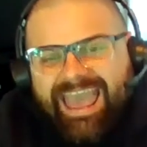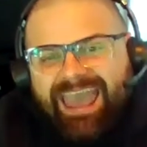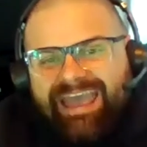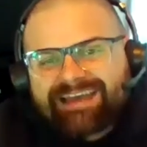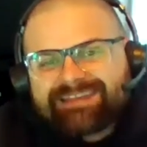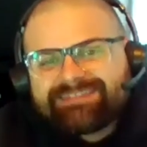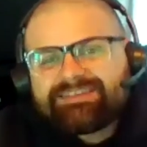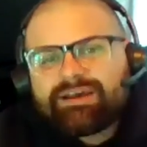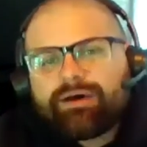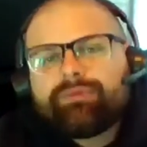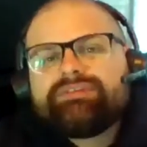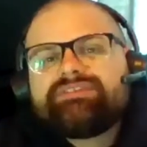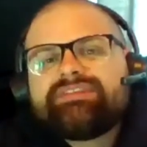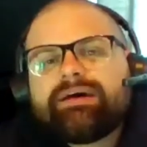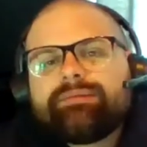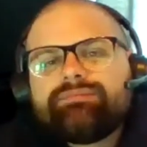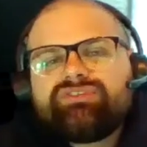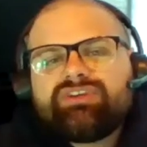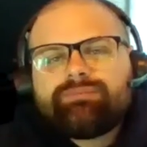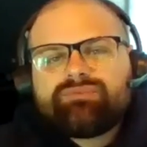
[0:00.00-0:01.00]
As always,
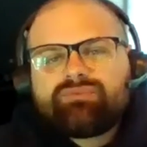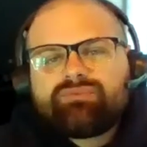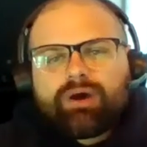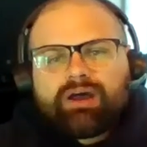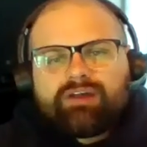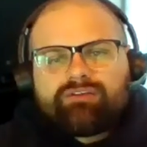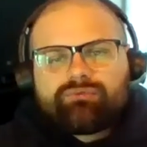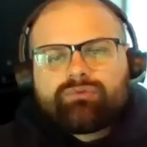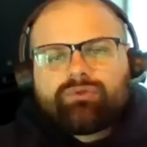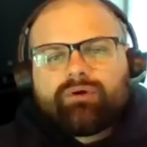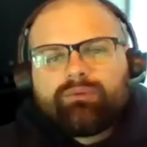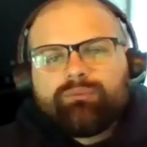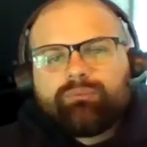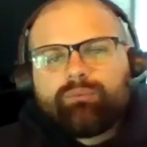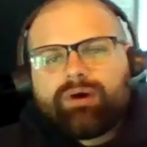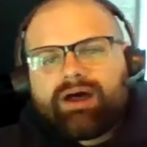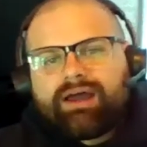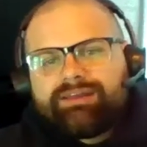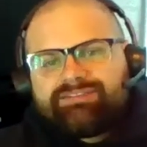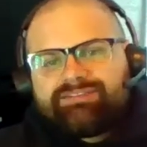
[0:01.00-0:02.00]
I'm James Wise with Holton
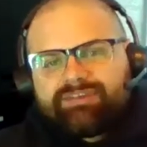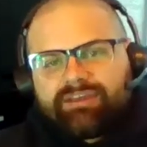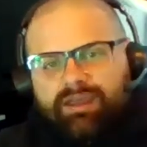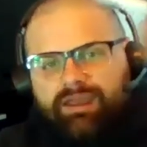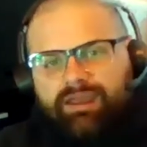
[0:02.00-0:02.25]
Wise,